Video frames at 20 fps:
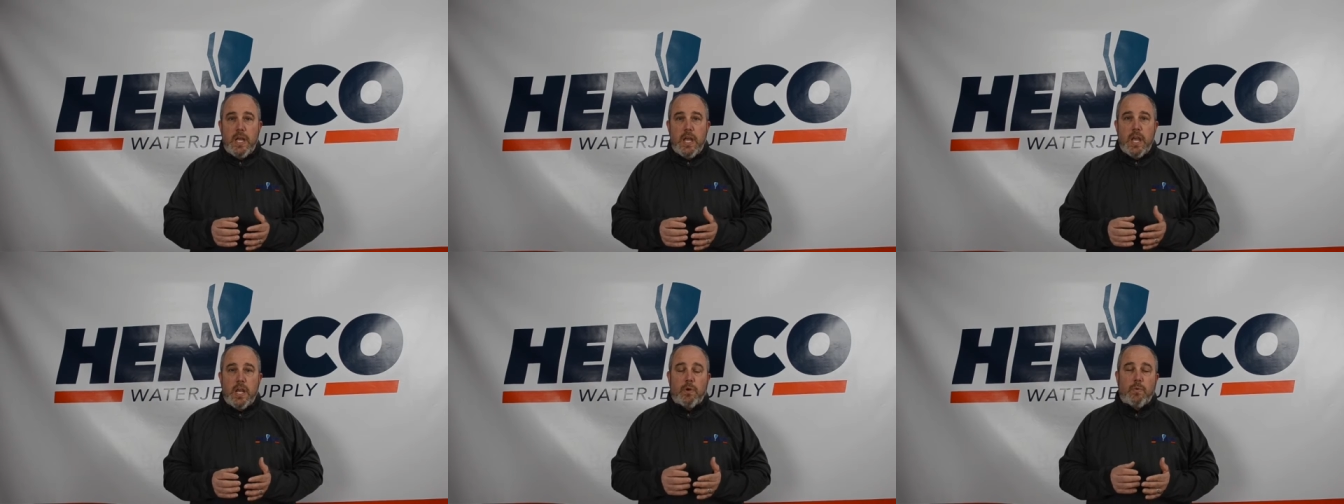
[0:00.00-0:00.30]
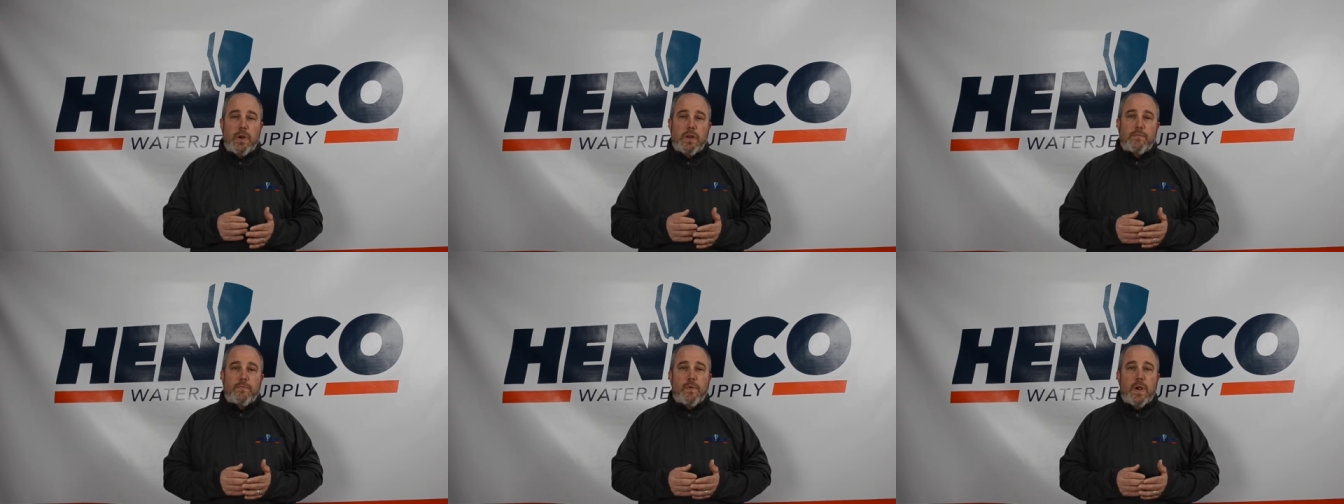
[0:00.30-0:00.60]
And
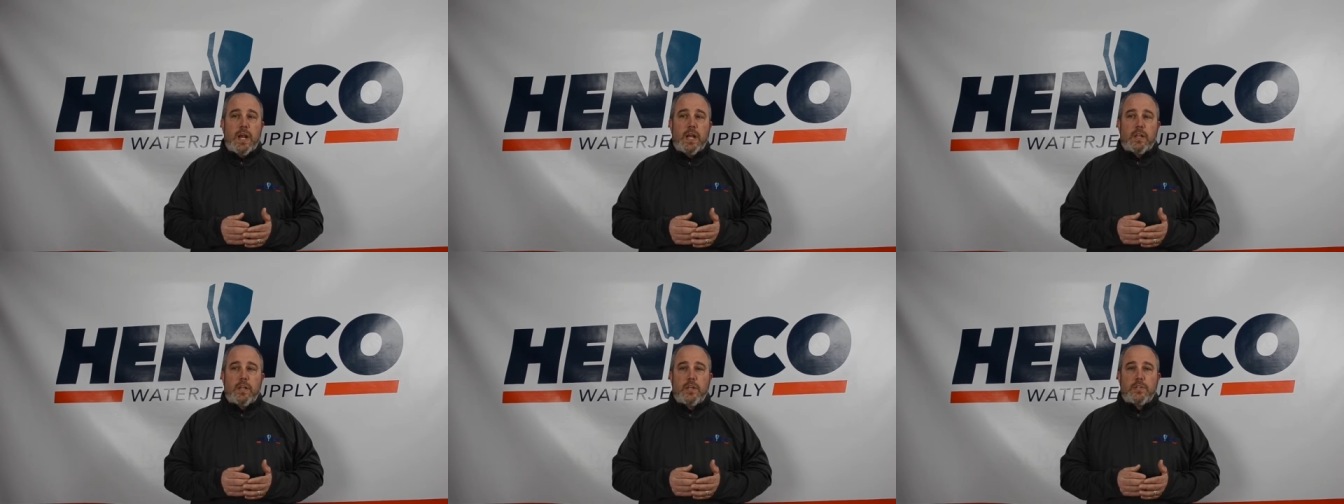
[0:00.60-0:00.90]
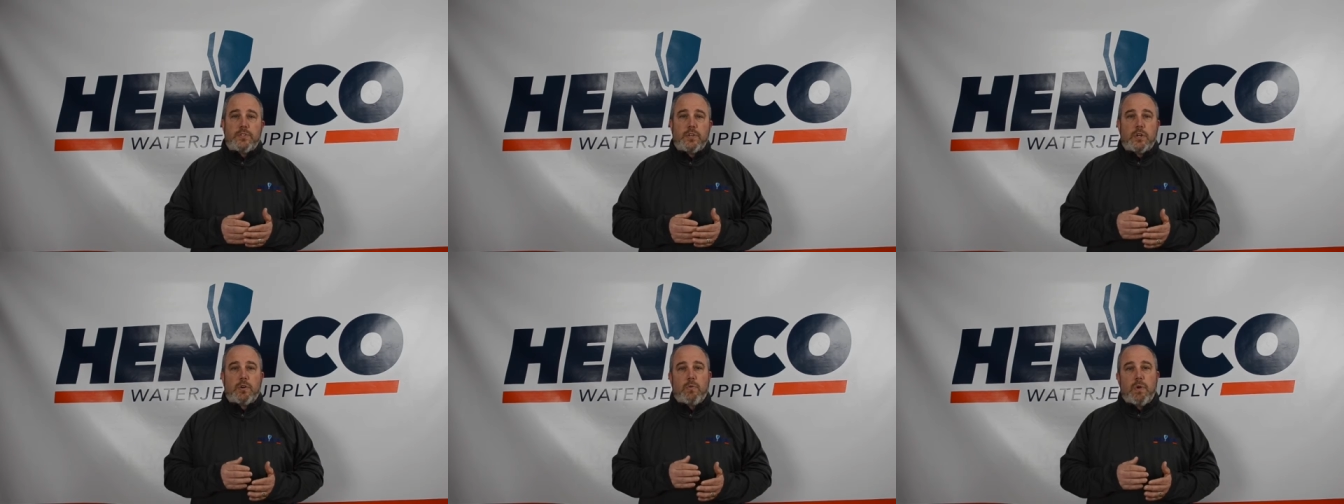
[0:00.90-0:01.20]
quite frankly,
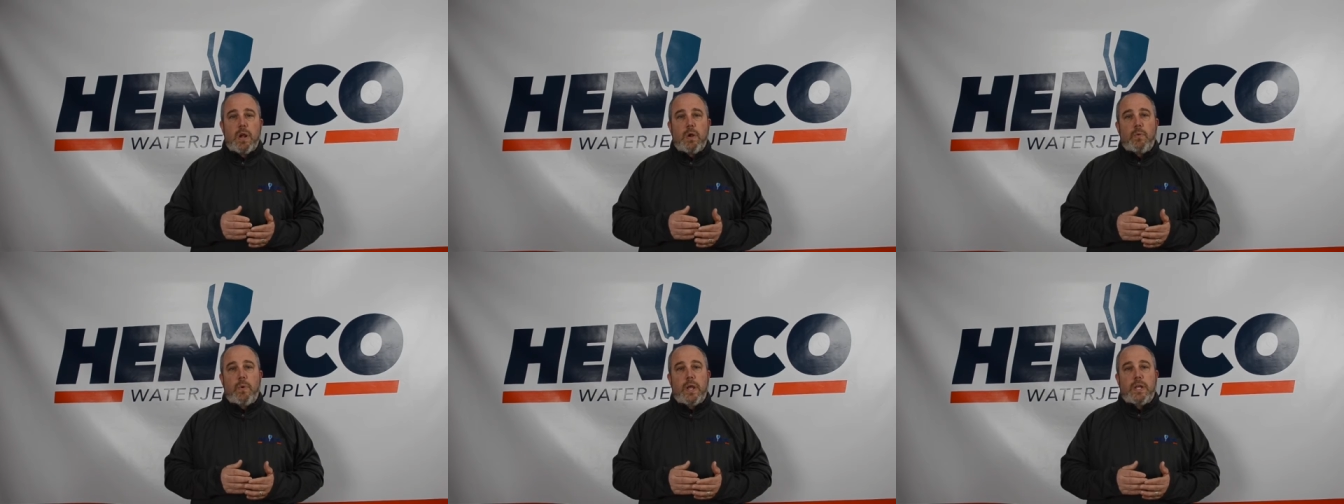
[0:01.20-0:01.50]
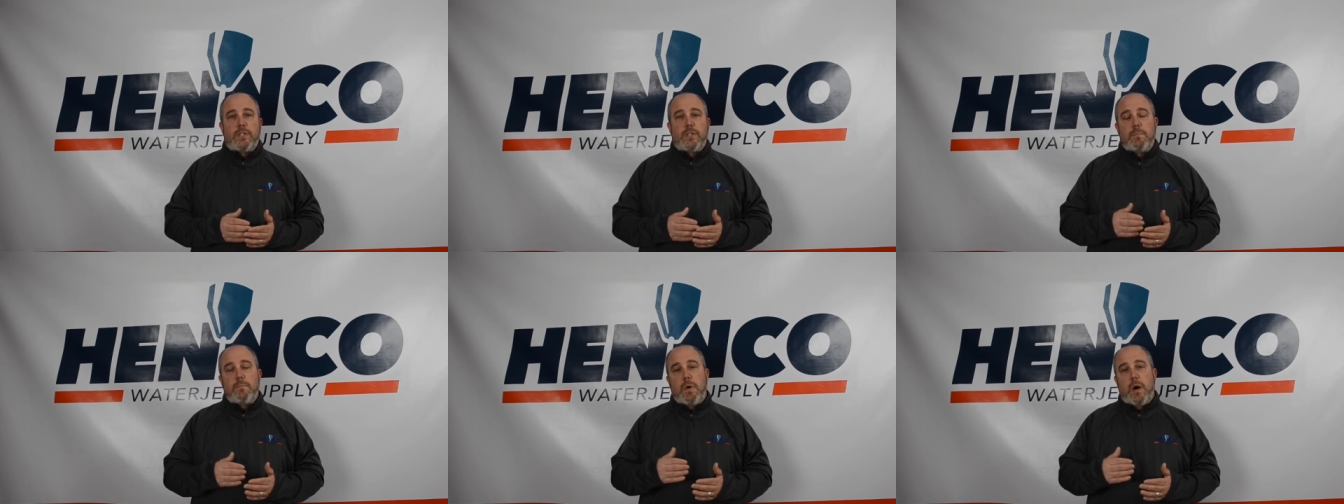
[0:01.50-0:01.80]
it's a great way
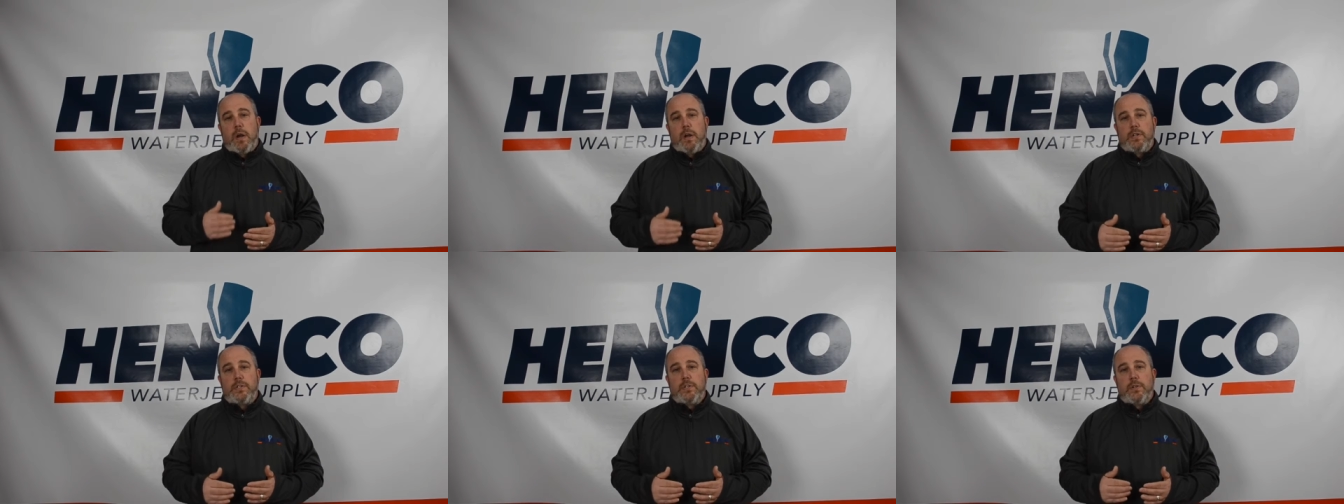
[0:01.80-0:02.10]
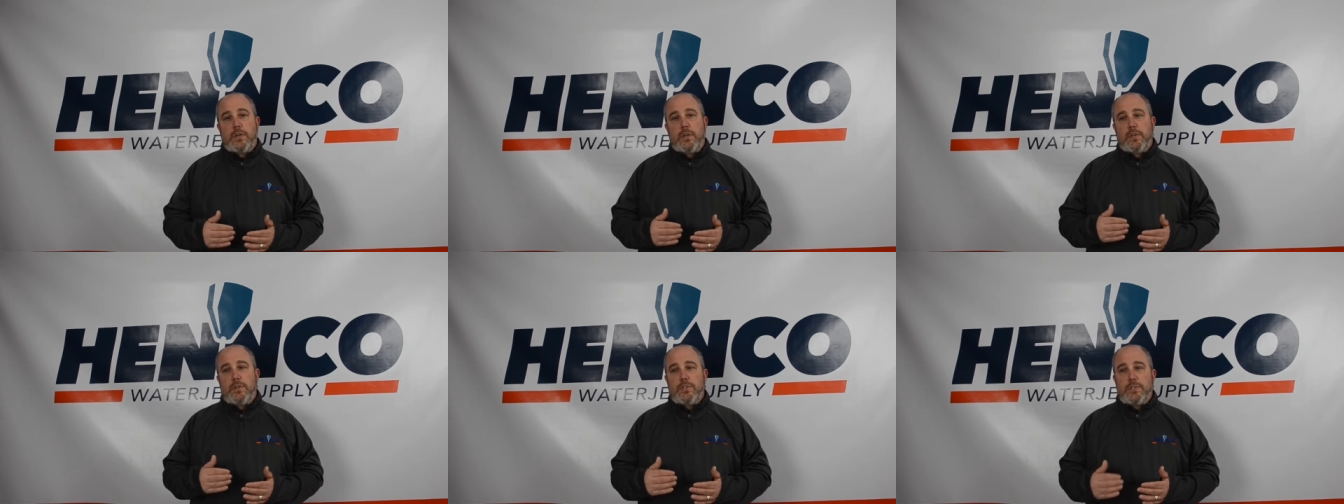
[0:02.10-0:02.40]
to
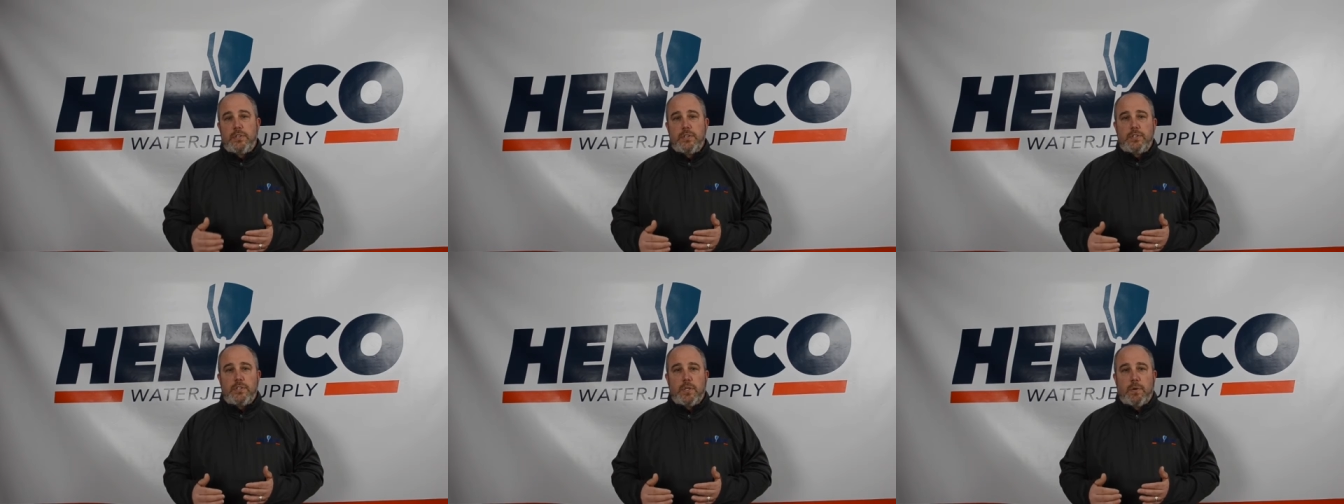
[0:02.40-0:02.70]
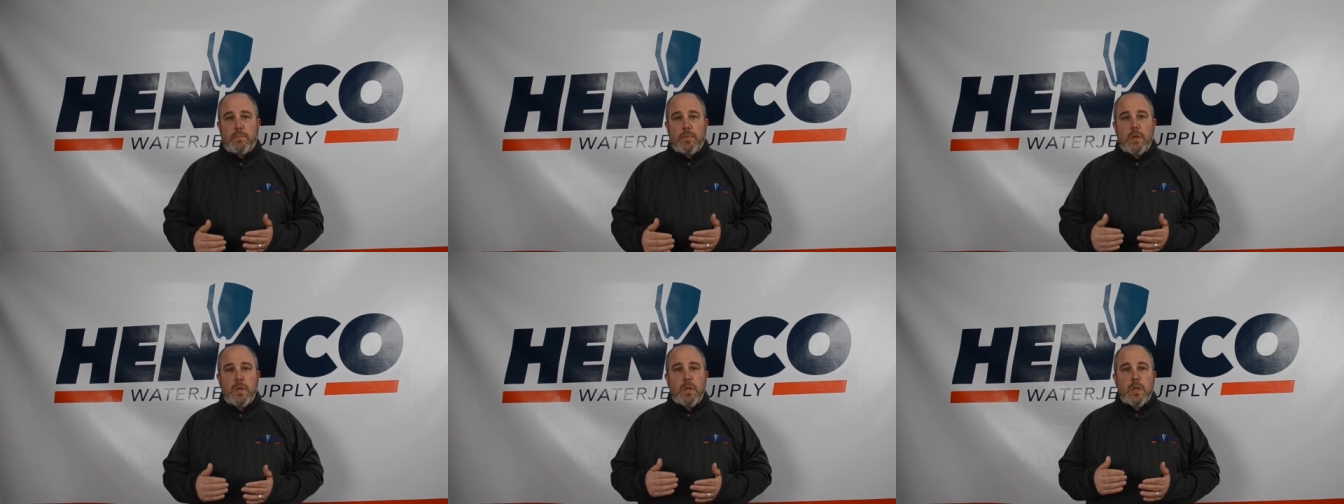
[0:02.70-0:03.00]
monitor your
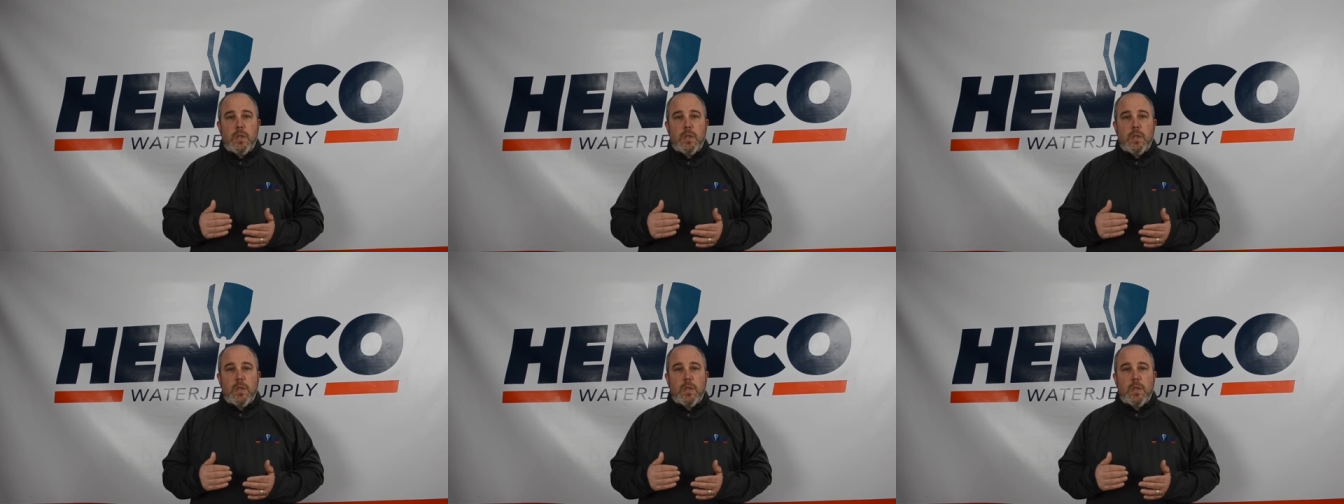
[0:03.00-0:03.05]
system.